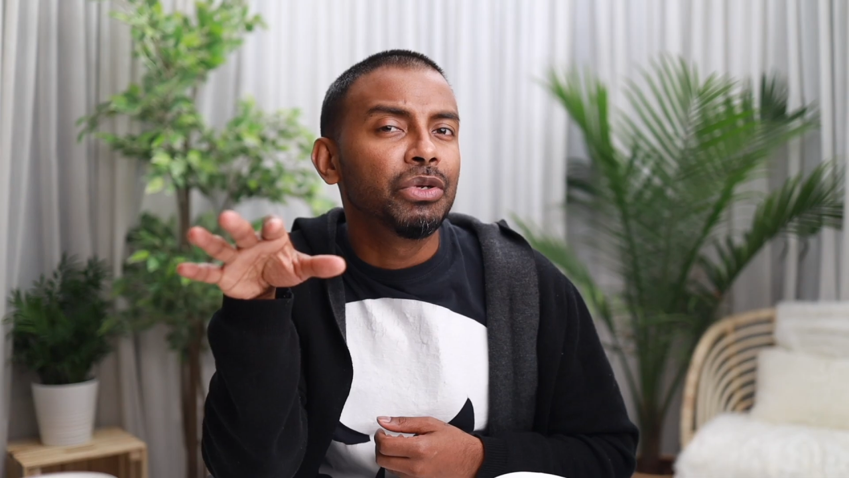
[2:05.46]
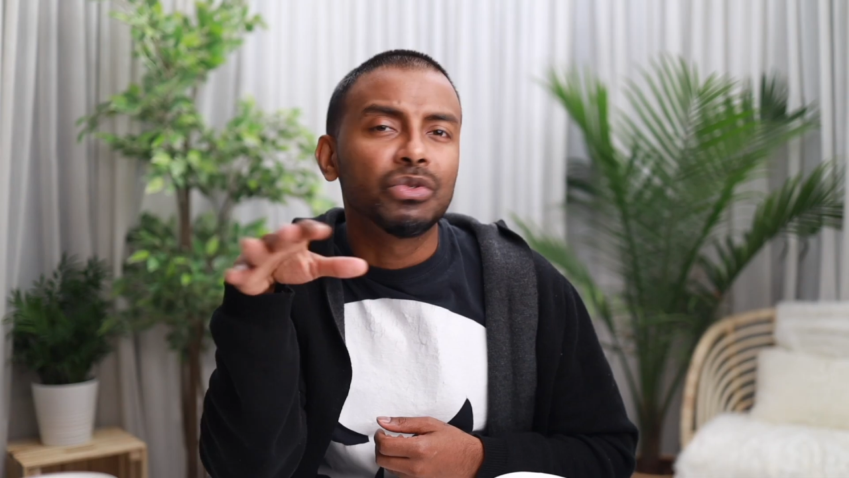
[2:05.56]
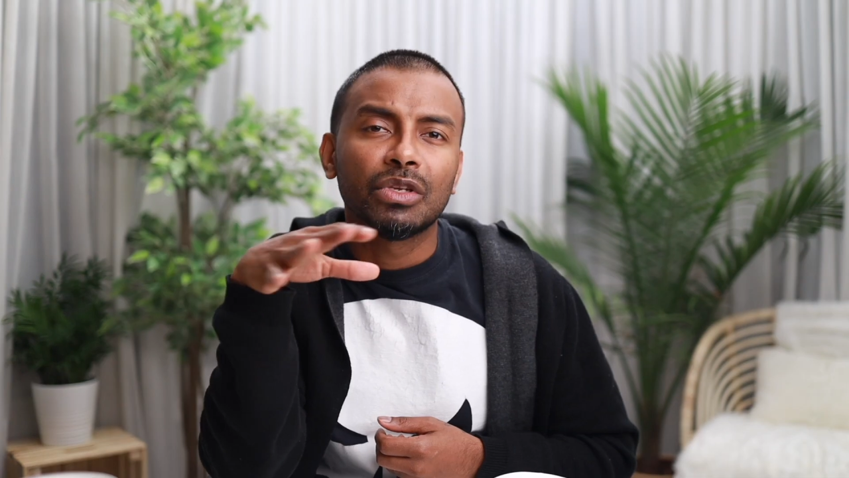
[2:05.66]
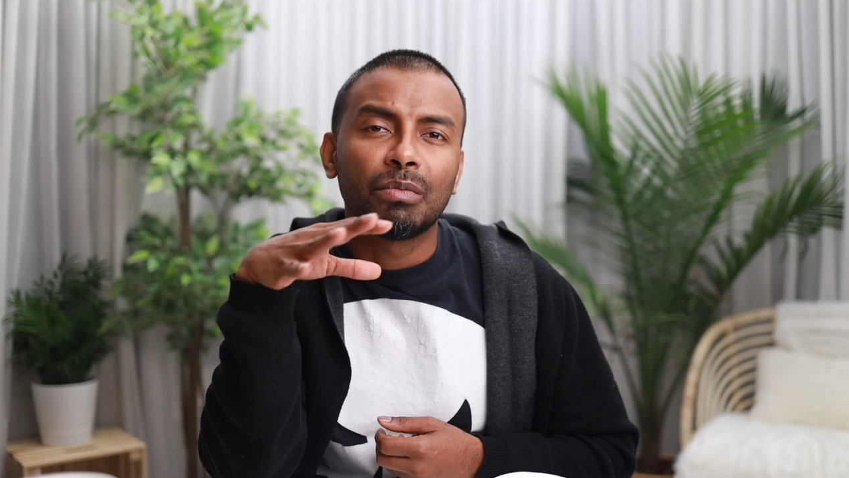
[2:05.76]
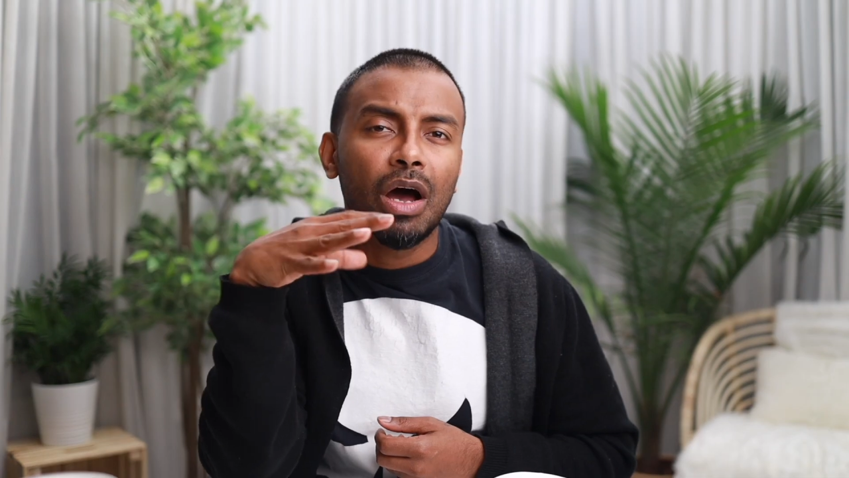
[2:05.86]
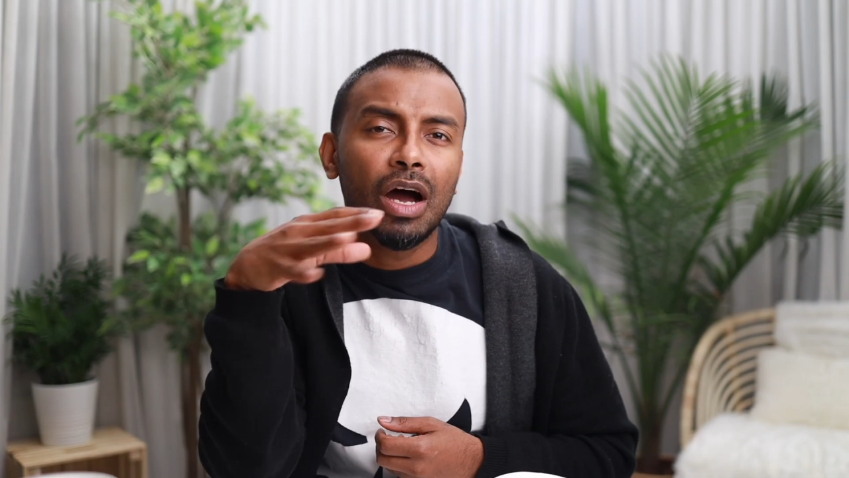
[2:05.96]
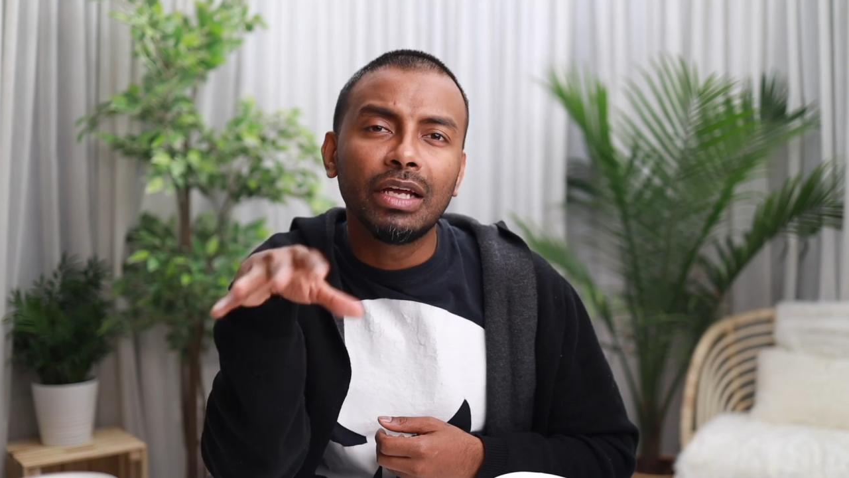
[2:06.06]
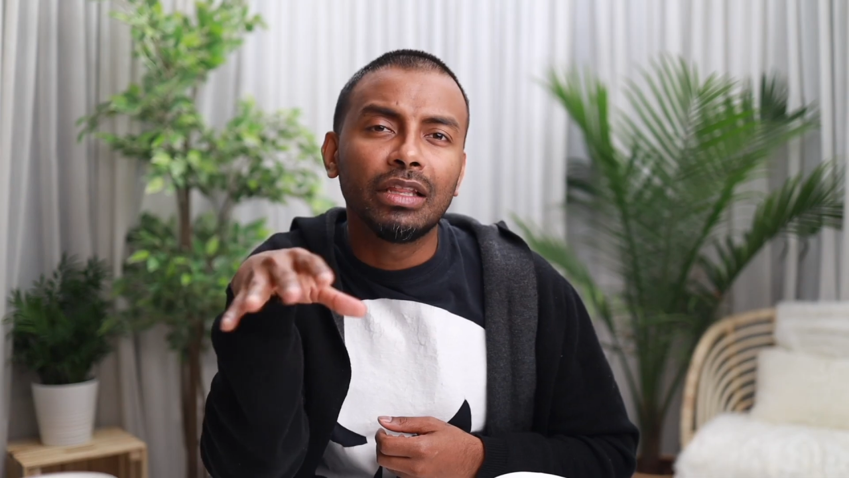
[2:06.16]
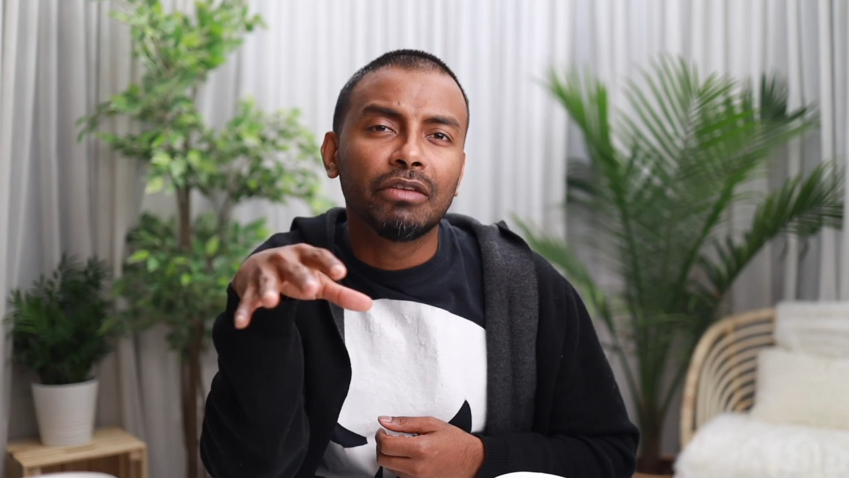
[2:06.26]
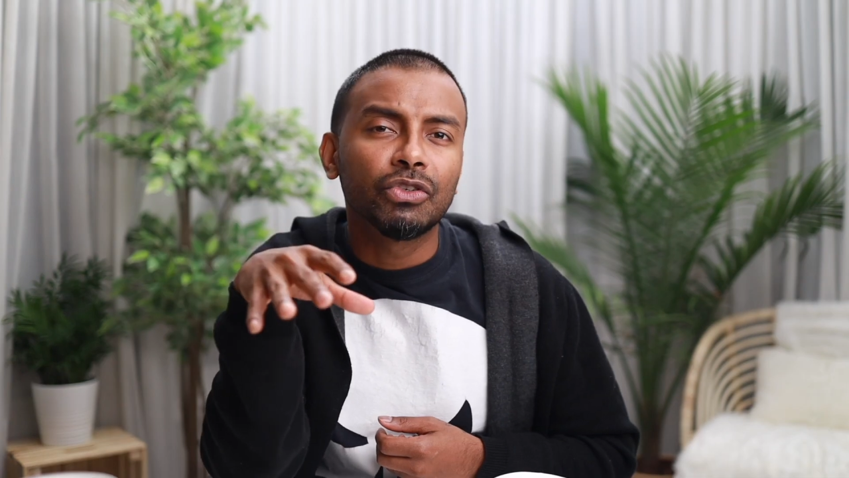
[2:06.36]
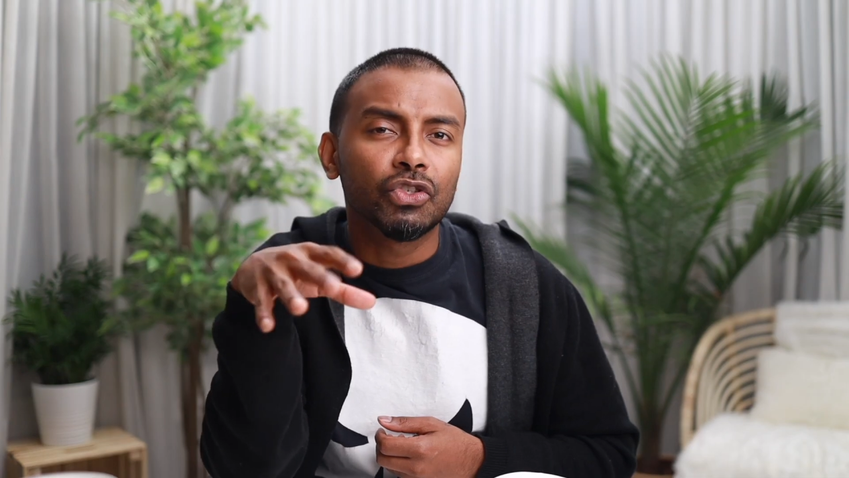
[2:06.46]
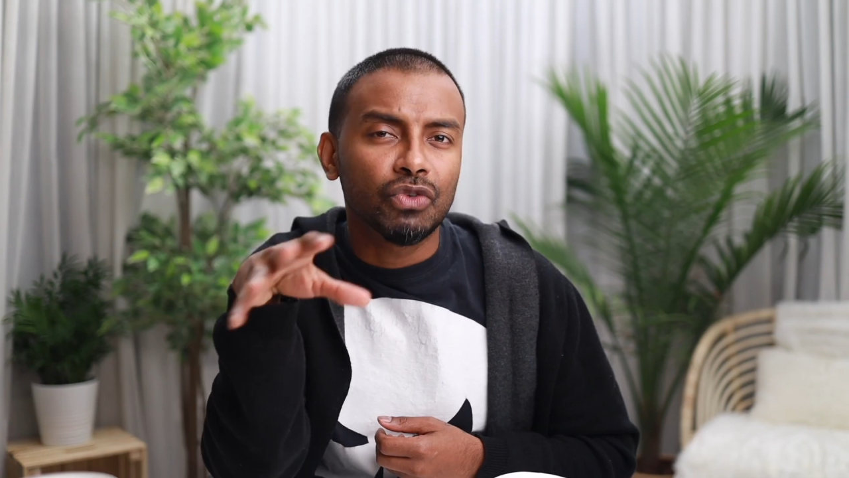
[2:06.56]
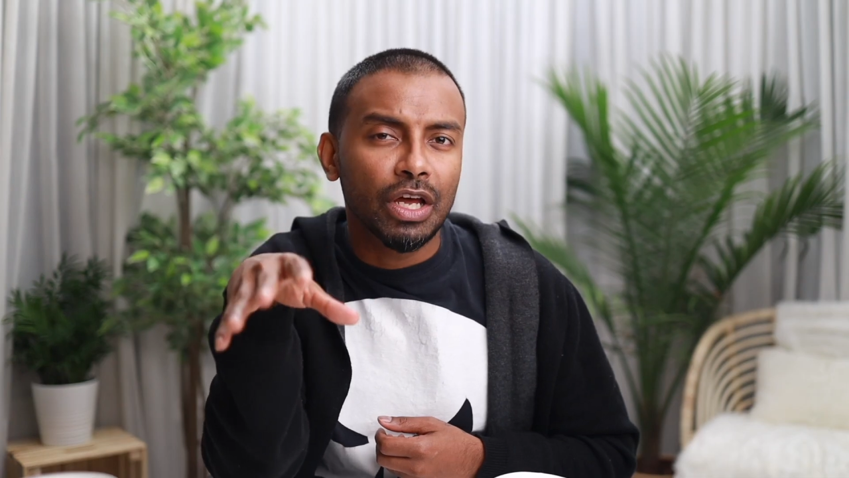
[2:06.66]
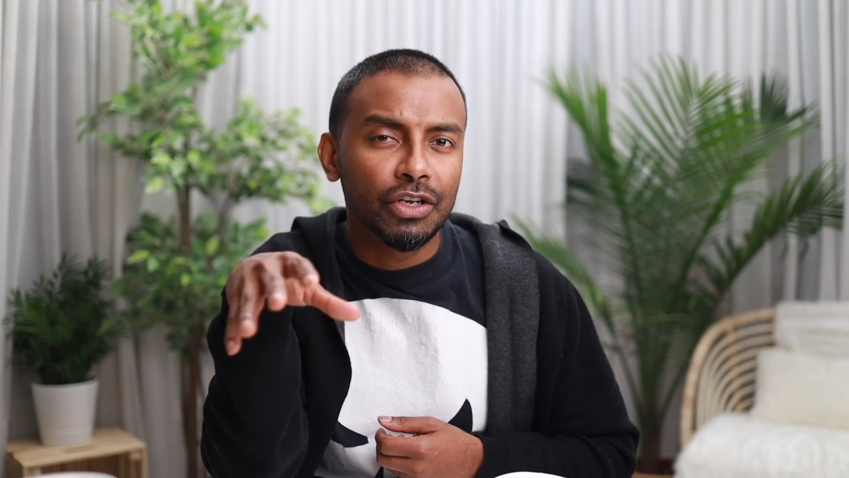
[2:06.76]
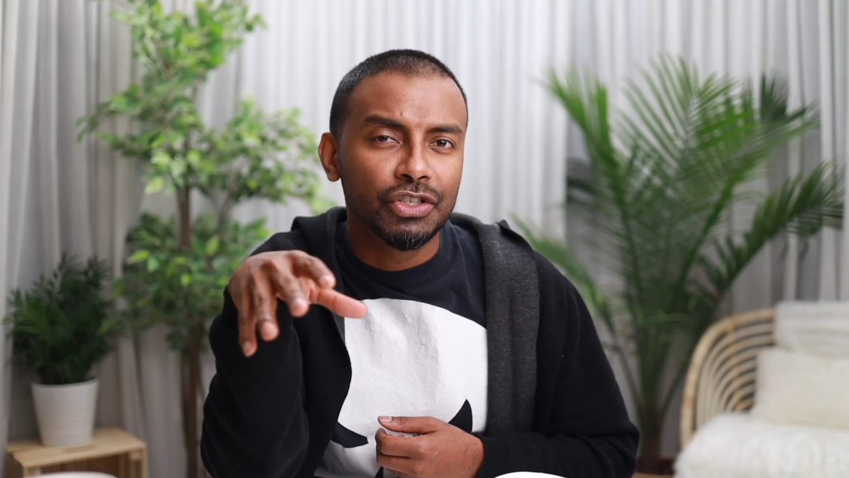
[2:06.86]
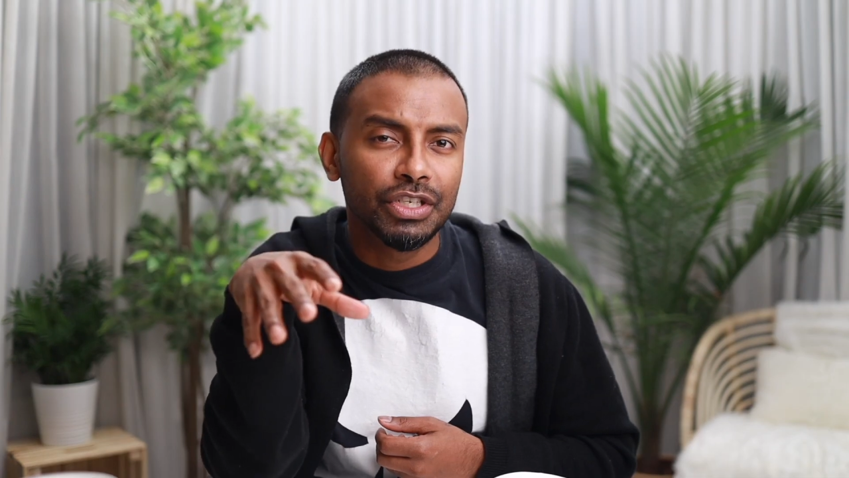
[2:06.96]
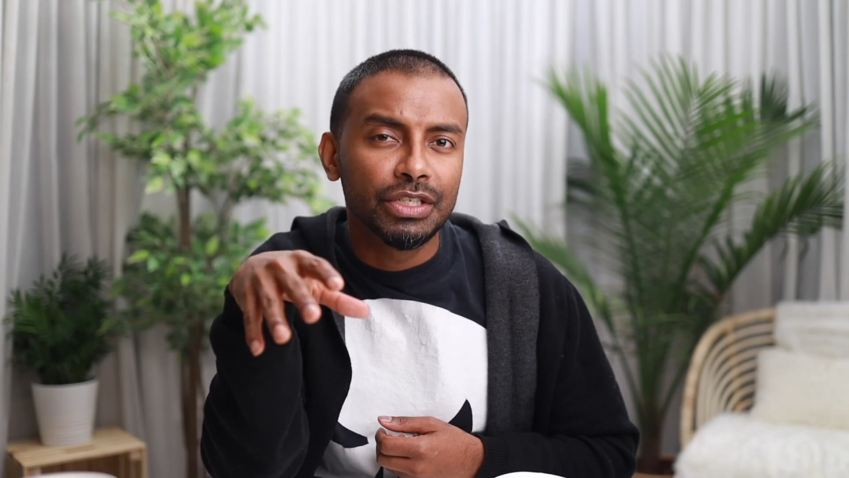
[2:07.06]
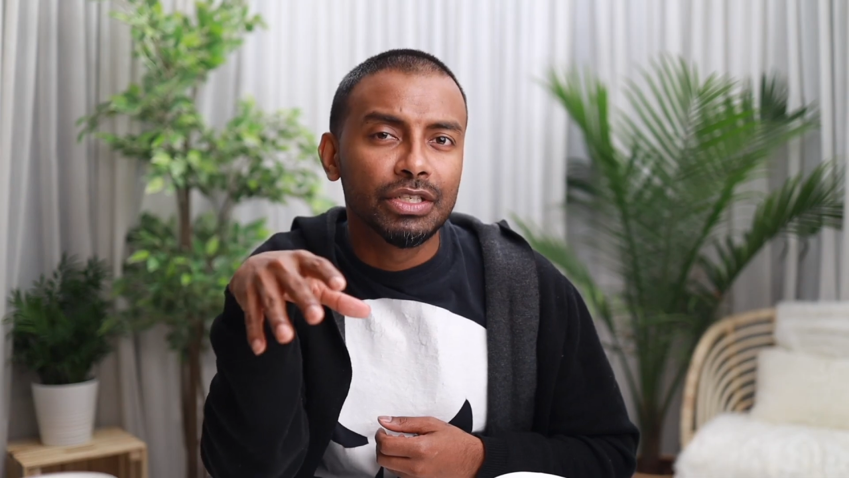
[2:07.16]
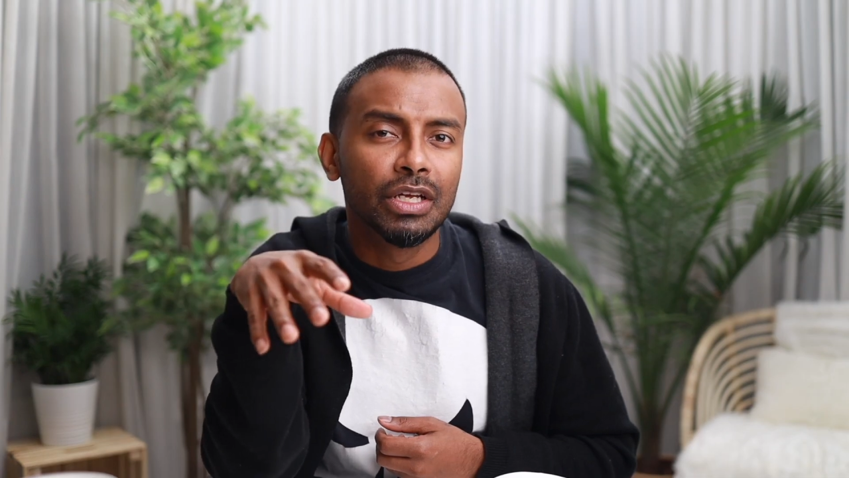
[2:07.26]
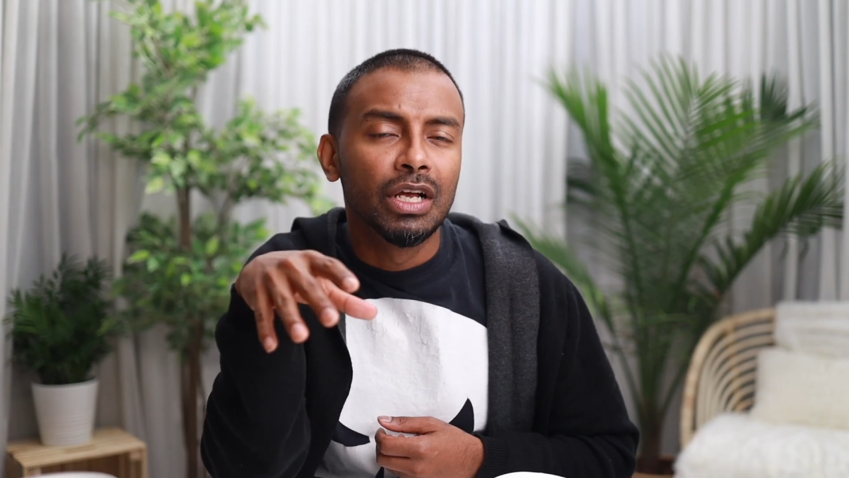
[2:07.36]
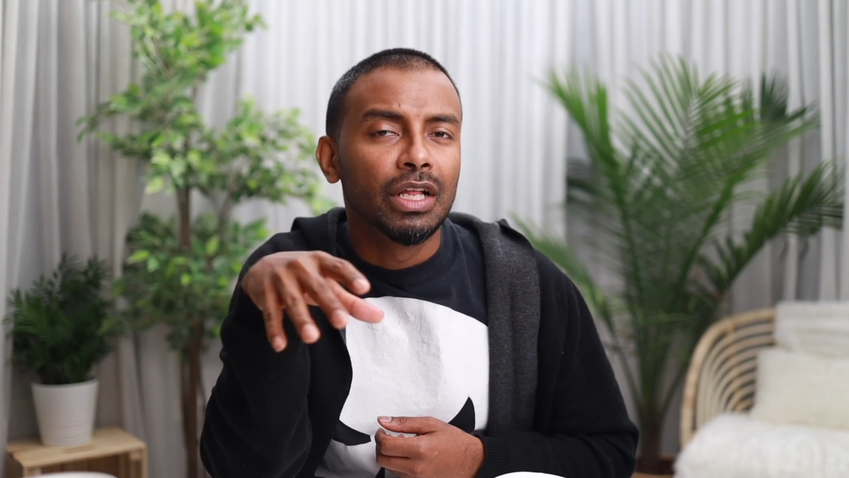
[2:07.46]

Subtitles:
you some high-level strategies